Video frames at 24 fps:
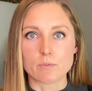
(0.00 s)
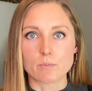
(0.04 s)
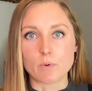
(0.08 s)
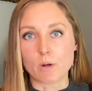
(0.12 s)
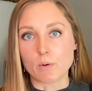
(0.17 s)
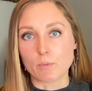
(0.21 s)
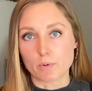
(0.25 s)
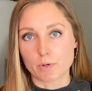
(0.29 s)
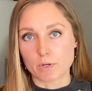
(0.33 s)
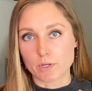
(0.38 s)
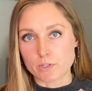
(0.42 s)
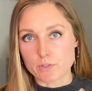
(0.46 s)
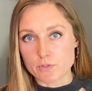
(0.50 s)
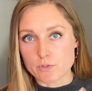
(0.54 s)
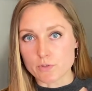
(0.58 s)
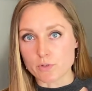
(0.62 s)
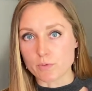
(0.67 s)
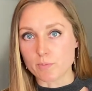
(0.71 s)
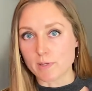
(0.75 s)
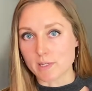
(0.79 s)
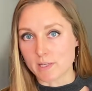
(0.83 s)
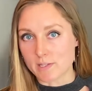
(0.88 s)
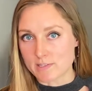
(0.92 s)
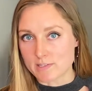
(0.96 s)
what we're
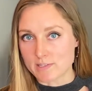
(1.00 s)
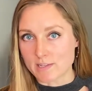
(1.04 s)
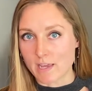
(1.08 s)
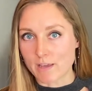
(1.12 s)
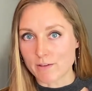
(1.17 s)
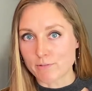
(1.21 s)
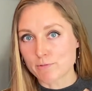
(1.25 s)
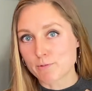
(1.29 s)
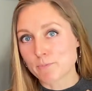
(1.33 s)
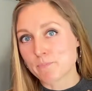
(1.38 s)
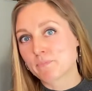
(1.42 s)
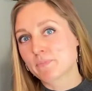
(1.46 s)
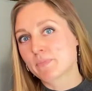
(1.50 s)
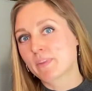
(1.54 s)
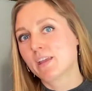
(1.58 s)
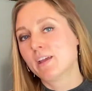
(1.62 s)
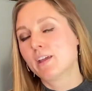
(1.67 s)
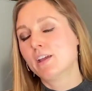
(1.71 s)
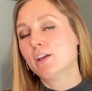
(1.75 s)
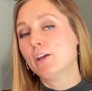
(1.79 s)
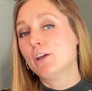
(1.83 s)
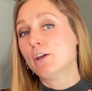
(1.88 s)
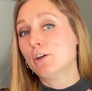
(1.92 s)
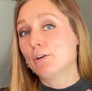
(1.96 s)
consuming is safe.
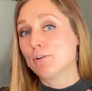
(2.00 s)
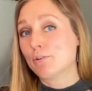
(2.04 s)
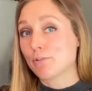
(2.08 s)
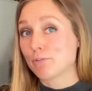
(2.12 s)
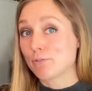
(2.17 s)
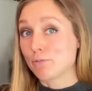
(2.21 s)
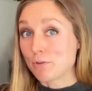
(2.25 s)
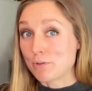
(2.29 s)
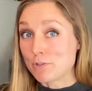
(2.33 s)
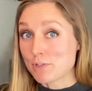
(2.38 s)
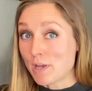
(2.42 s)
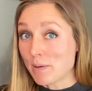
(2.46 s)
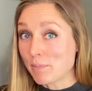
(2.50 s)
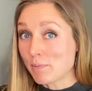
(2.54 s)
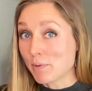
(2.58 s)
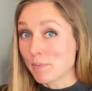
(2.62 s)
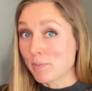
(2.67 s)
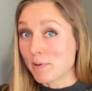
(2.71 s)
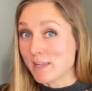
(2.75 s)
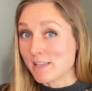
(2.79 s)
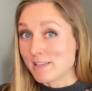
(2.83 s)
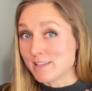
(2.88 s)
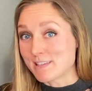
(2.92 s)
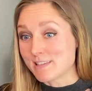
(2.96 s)
For
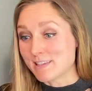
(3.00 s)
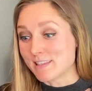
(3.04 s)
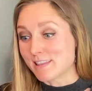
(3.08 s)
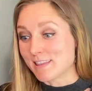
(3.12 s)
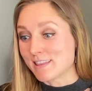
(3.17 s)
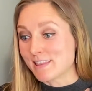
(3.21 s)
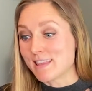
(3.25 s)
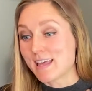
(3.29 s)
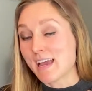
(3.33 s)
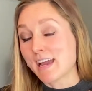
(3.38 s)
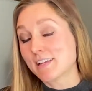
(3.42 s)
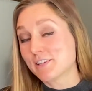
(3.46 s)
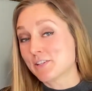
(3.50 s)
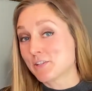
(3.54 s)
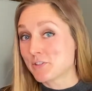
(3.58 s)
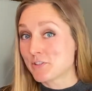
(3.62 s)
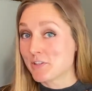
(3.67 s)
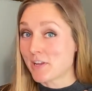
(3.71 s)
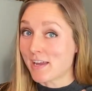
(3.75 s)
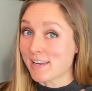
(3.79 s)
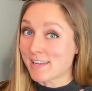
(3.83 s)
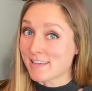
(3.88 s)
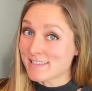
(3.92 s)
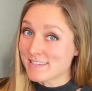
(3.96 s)
supplements, that does
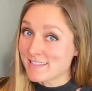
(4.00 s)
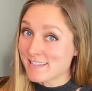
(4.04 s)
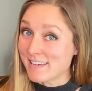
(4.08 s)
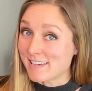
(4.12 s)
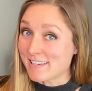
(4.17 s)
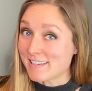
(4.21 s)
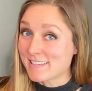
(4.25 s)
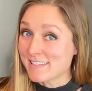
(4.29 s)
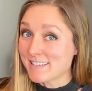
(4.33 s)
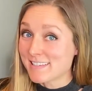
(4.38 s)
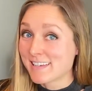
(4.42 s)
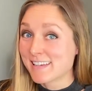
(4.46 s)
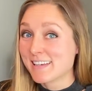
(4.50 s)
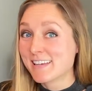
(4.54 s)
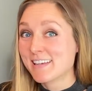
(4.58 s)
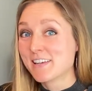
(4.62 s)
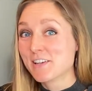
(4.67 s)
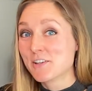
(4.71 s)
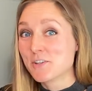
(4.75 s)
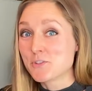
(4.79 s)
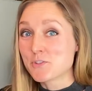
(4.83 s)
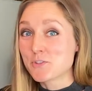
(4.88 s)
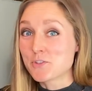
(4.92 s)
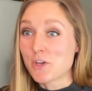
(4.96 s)
not exist.
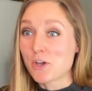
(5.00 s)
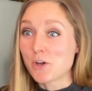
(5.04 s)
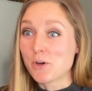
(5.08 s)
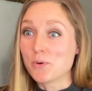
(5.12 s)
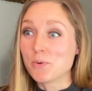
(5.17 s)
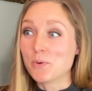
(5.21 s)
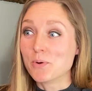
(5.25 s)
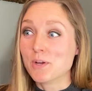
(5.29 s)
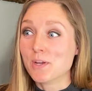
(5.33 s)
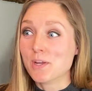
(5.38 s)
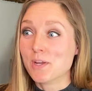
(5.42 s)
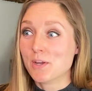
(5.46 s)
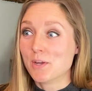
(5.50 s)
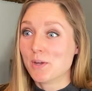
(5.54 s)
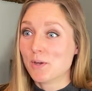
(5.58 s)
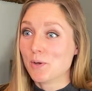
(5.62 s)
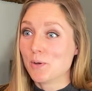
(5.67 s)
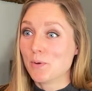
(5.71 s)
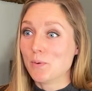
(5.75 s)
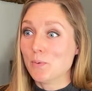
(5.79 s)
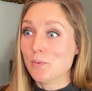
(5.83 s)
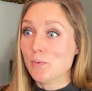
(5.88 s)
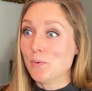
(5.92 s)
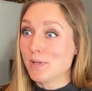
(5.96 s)
So
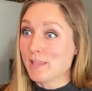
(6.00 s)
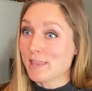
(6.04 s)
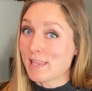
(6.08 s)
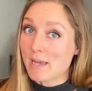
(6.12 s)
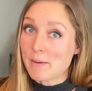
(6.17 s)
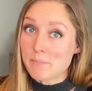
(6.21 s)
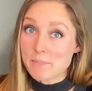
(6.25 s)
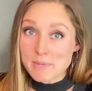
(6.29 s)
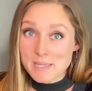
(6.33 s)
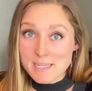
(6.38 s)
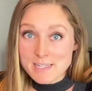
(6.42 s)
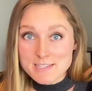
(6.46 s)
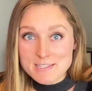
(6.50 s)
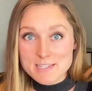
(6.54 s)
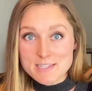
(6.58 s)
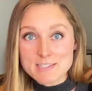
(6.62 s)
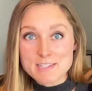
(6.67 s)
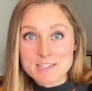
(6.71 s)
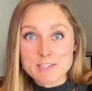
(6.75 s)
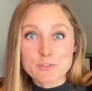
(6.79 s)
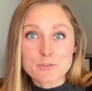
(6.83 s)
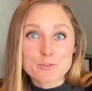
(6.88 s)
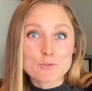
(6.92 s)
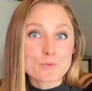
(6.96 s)
what that means is
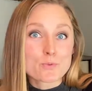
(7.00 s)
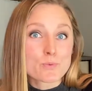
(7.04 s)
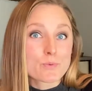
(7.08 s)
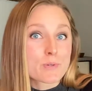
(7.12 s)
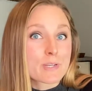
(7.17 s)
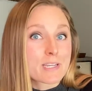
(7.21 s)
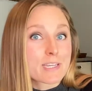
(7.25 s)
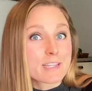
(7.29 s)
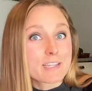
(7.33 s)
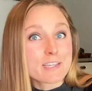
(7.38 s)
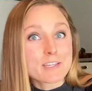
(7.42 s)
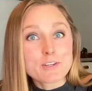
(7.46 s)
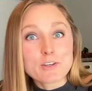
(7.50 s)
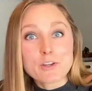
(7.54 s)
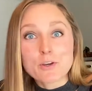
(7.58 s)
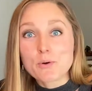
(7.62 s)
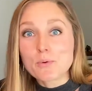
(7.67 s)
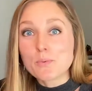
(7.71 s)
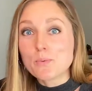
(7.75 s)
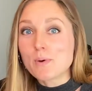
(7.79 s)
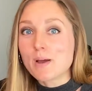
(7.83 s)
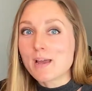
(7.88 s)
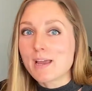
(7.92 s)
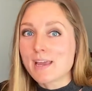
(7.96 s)
that there's really no
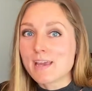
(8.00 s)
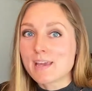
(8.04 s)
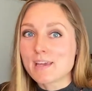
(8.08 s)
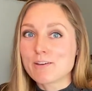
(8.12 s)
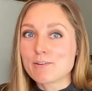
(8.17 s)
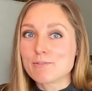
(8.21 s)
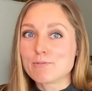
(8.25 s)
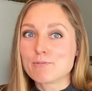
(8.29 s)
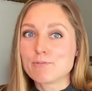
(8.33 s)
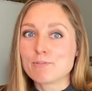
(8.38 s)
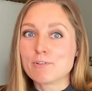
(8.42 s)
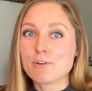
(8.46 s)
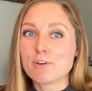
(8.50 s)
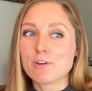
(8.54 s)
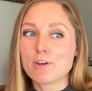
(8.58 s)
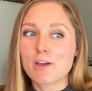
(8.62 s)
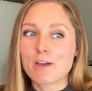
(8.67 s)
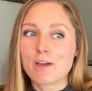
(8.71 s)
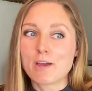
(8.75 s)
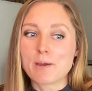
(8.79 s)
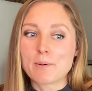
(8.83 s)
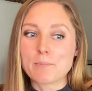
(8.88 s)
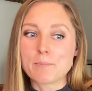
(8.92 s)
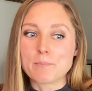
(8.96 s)
way of
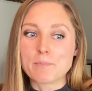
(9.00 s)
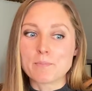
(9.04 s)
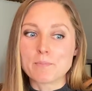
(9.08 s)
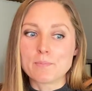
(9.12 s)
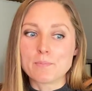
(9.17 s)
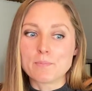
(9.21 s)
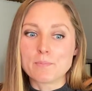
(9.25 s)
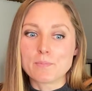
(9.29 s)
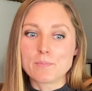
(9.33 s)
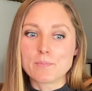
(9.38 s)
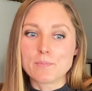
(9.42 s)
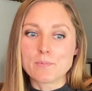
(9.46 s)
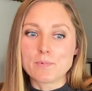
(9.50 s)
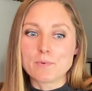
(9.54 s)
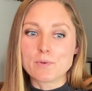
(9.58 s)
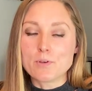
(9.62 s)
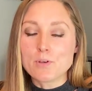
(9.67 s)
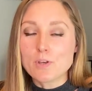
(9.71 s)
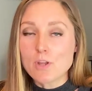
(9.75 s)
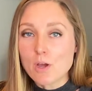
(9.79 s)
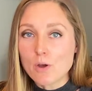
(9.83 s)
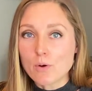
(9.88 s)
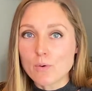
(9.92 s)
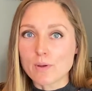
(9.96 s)

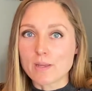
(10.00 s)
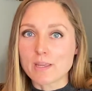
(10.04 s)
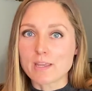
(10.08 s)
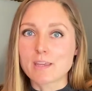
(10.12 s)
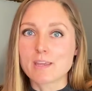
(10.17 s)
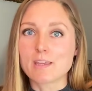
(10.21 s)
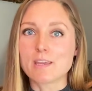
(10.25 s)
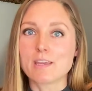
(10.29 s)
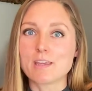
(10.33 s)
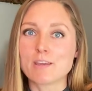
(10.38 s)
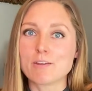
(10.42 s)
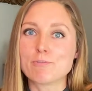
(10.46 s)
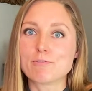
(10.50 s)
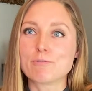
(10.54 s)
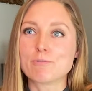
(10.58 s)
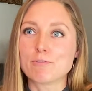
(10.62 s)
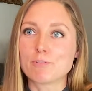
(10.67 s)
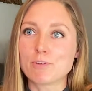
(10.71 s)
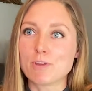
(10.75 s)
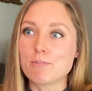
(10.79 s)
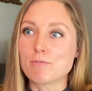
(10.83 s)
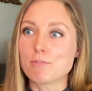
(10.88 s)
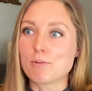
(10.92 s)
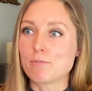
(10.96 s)
knowing
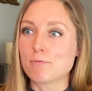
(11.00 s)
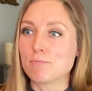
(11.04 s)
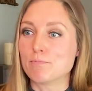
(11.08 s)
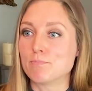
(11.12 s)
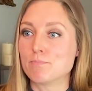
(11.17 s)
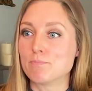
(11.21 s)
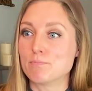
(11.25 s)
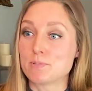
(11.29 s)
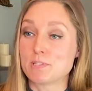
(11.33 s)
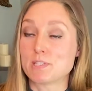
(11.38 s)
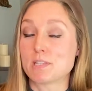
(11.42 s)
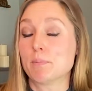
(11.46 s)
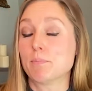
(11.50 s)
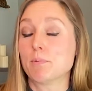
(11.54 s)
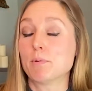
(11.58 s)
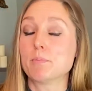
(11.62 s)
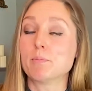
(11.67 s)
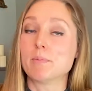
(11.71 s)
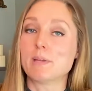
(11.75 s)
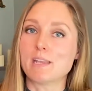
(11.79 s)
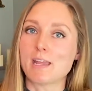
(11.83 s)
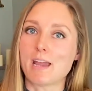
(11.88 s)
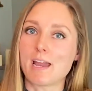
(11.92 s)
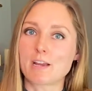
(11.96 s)
if a
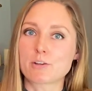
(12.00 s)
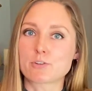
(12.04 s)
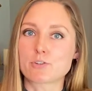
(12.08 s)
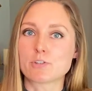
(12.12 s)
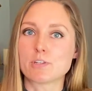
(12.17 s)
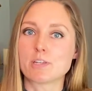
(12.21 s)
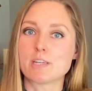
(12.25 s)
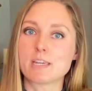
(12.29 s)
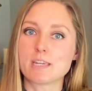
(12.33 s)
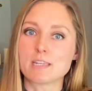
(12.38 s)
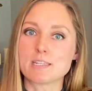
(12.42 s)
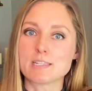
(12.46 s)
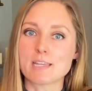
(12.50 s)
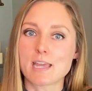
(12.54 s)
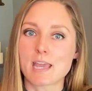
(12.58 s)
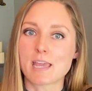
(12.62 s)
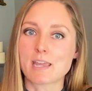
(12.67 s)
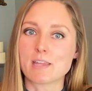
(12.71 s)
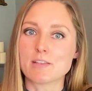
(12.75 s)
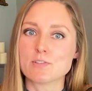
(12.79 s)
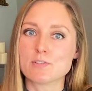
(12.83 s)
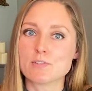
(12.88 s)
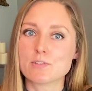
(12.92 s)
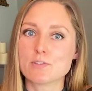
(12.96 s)
supplement actually
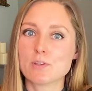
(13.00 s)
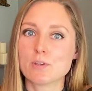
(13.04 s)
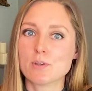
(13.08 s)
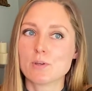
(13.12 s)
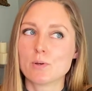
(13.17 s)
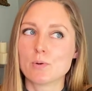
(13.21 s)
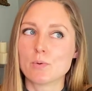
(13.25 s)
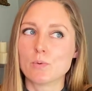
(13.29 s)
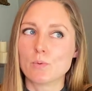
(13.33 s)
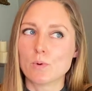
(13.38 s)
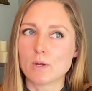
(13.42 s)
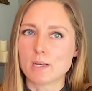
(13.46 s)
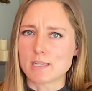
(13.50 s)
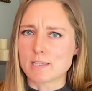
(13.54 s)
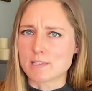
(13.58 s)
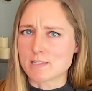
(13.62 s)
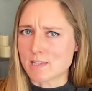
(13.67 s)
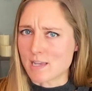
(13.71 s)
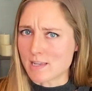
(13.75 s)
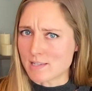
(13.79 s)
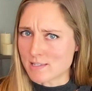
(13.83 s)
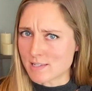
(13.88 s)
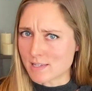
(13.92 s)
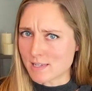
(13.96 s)
contains what it
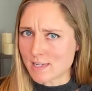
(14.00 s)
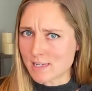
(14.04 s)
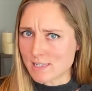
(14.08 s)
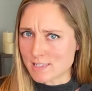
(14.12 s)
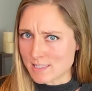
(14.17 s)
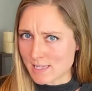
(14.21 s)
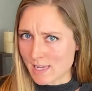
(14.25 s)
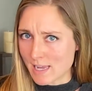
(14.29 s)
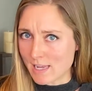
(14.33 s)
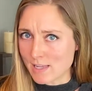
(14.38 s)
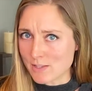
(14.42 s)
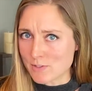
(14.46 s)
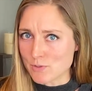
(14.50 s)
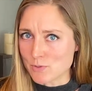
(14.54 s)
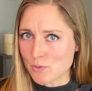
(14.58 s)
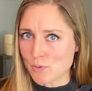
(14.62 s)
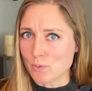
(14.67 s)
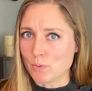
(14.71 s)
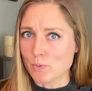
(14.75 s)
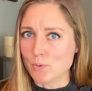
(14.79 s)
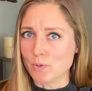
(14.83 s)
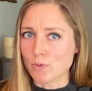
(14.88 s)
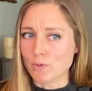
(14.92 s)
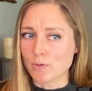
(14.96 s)
says it contains,
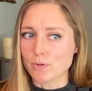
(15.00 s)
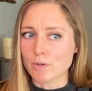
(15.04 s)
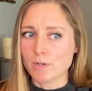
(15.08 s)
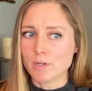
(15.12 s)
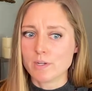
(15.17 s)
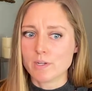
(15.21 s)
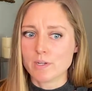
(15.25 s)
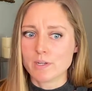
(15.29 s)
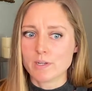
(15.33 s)
or